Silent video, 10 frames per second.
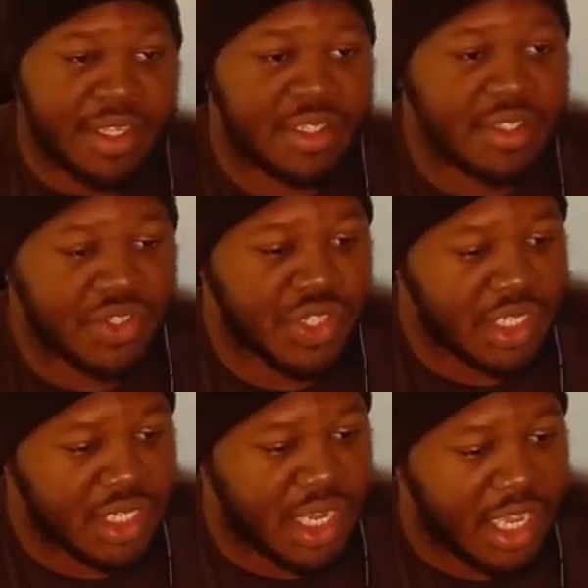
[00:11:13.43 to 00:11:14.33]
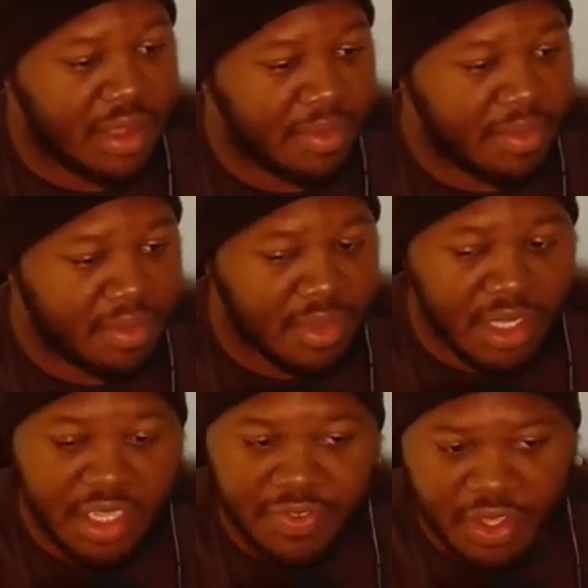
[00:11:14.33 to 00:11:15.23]
my children, I'm
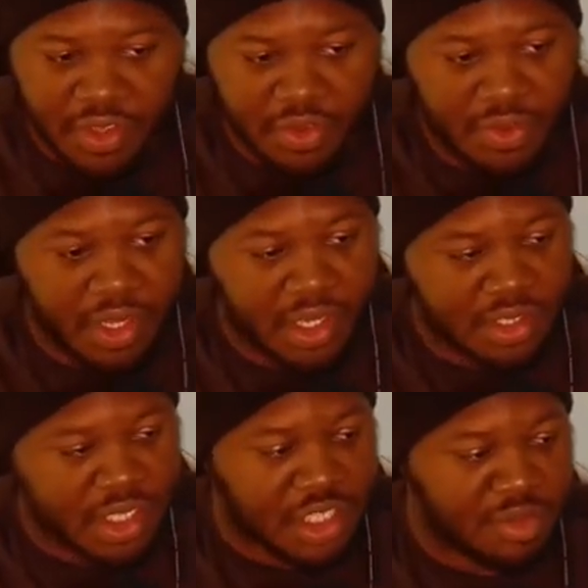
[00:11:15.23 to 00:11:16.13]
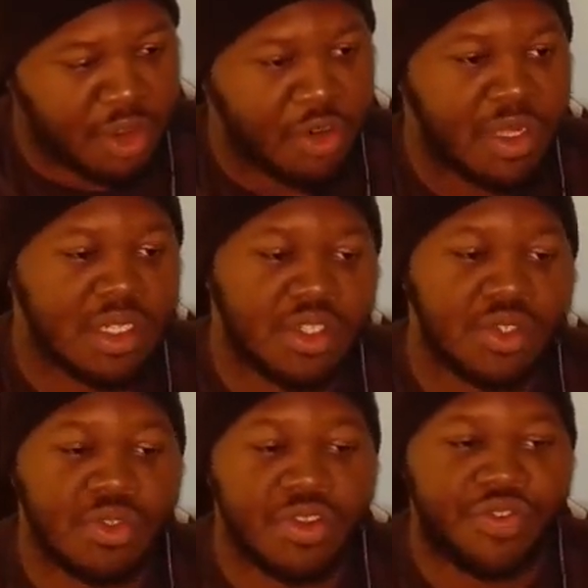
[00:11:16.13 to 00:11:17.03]
leaving you in just a moment
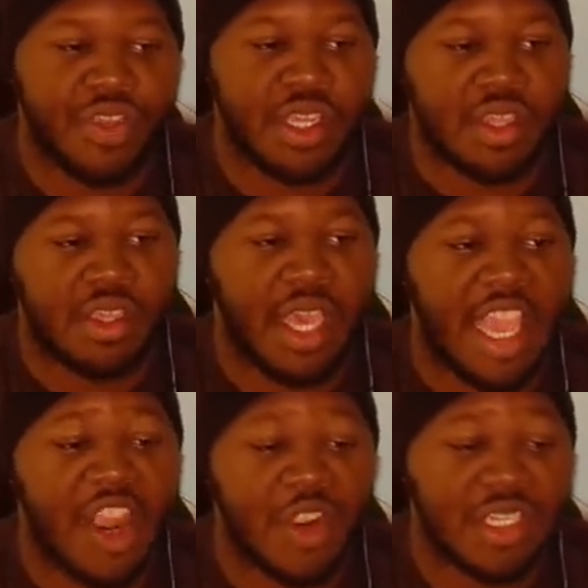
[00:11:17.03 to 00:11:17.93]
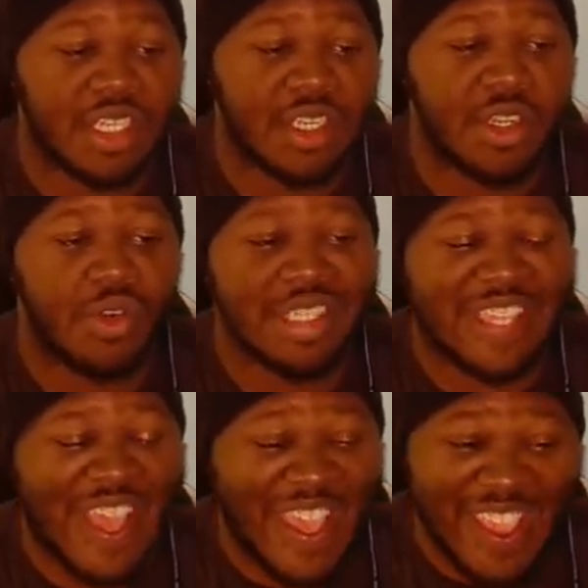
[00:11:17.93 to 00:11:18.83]
to defeat the heretic known as
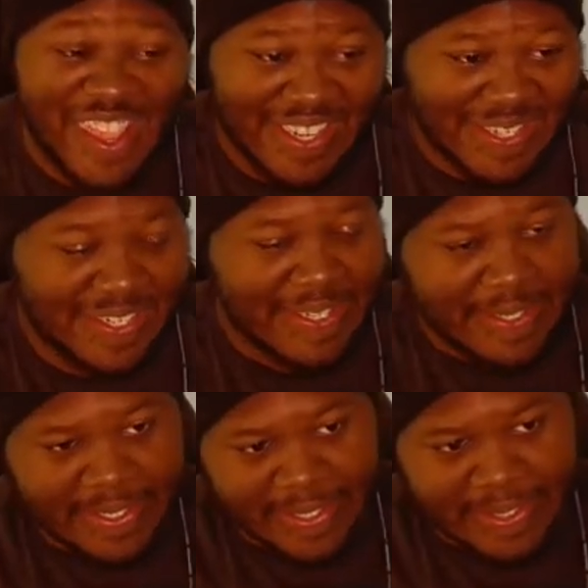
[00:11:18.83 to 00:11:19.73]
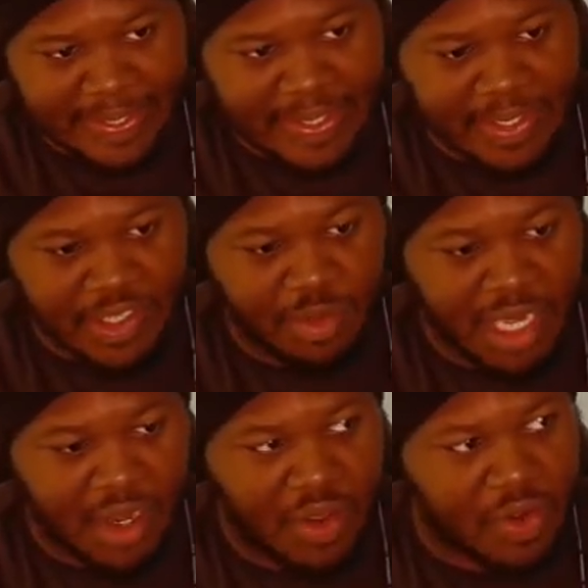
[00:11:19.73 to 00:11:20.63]
Heket. You
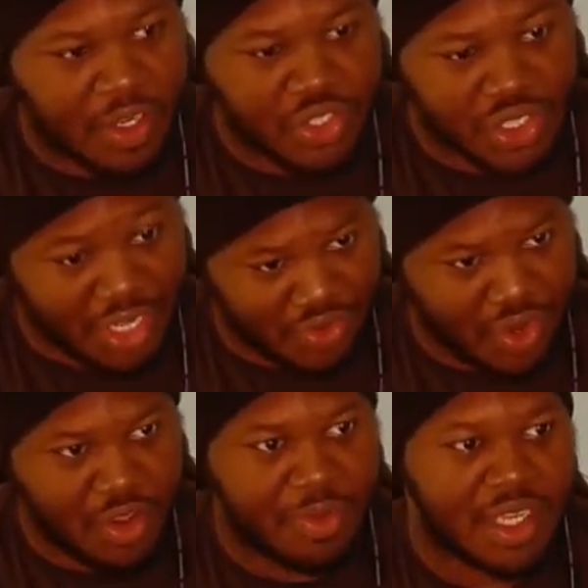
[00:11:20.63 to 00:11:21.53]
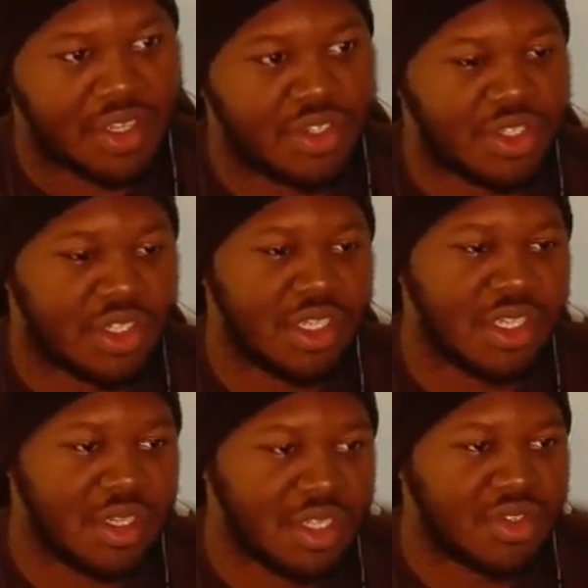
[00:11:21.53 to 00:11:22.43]
may know her, Jethro, because
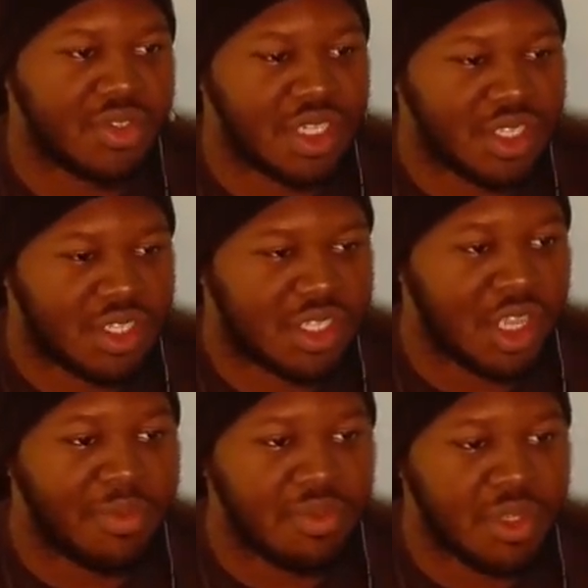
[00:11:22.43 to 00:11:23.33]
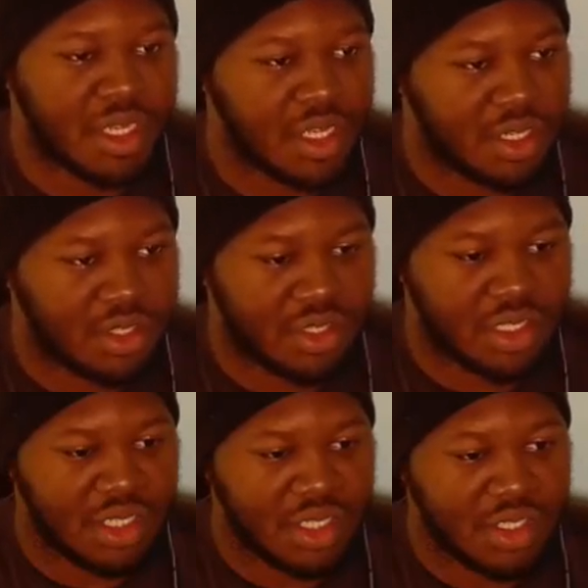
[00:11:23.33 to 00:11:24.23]
she literally some uh,
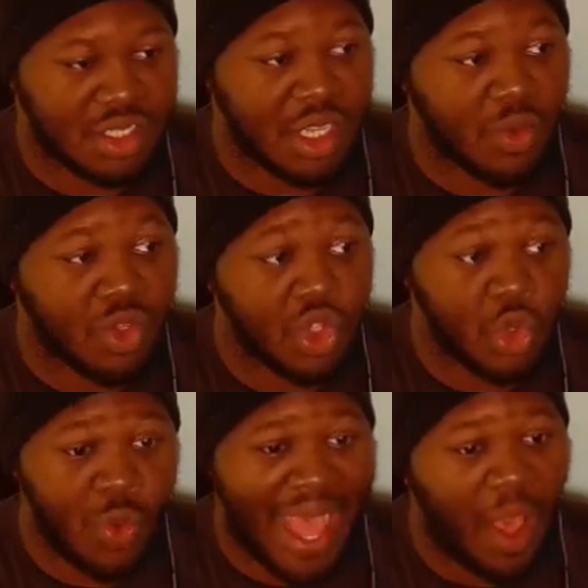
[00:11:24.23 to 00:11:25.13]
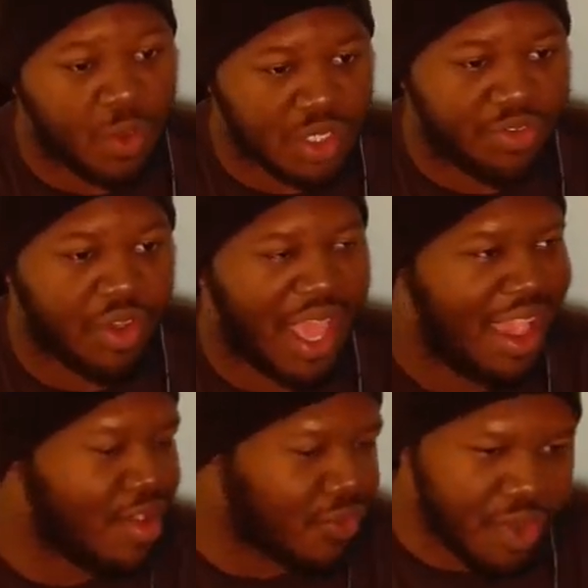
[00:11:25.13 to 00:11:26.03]
she singled you out of
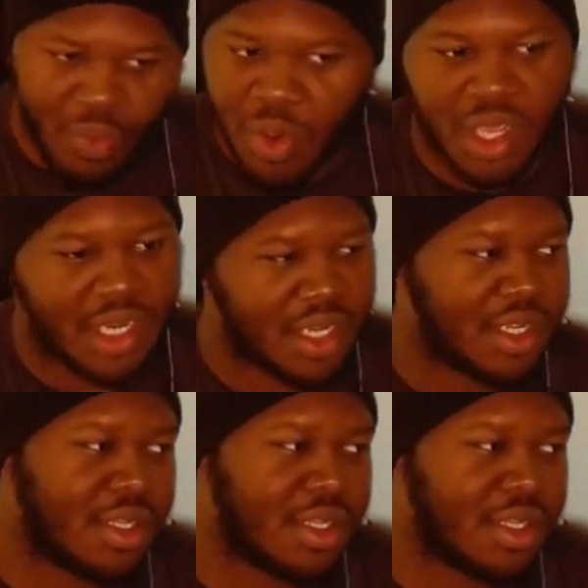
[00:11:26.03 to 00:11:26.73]
everyone